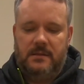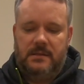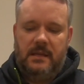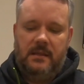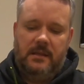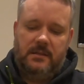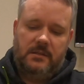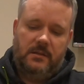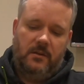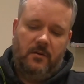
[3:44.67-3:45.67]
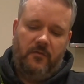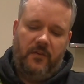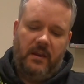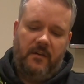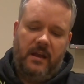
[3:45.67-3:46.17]
take this young
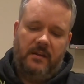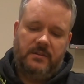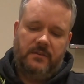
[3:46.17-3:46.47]
fella out